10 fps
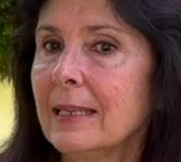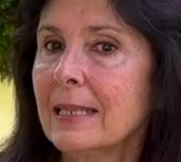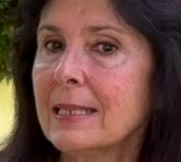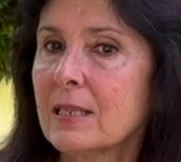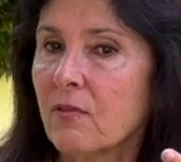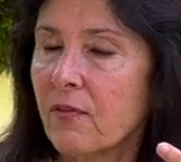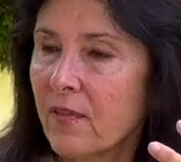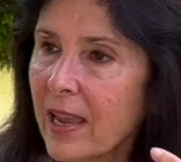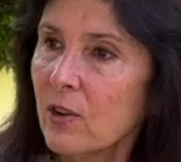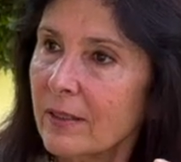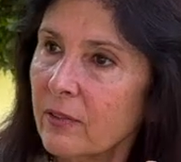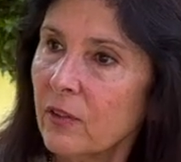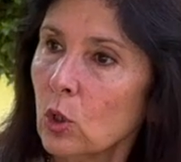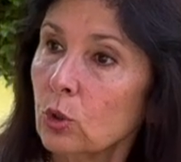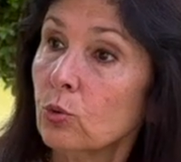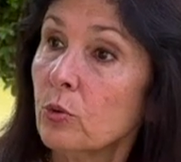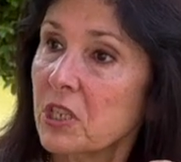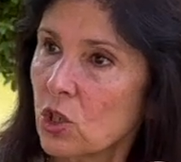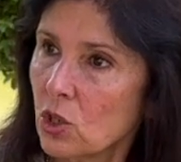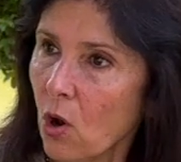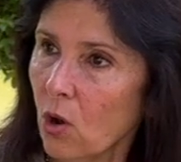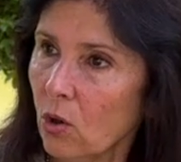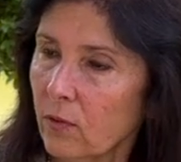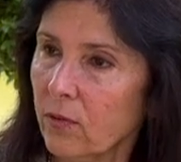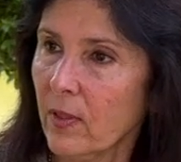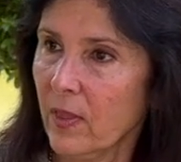it's very difficult to resolve